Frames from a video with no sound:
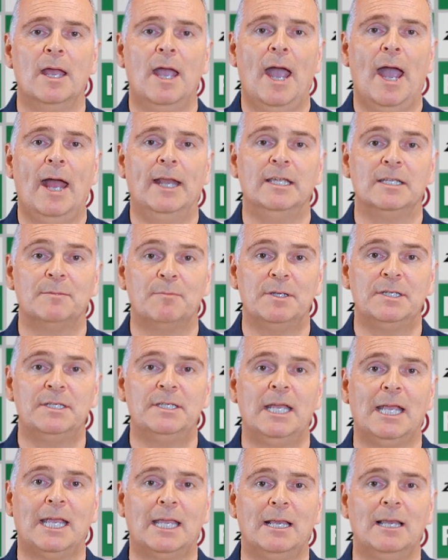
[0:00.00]
and is
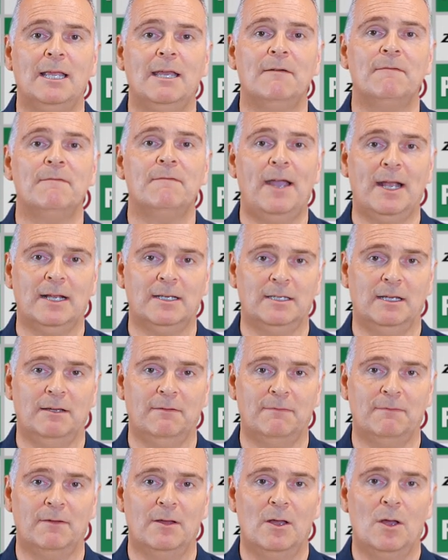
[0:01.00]
particularly
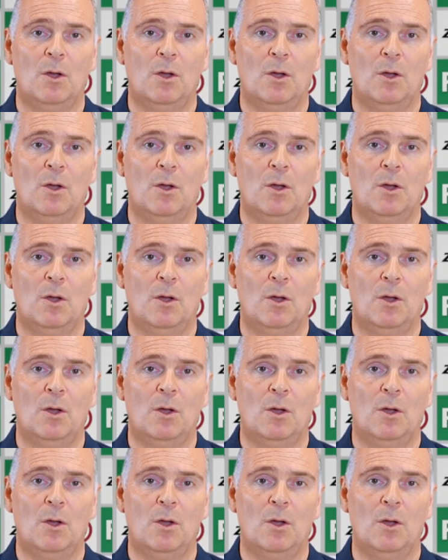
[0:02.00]
effective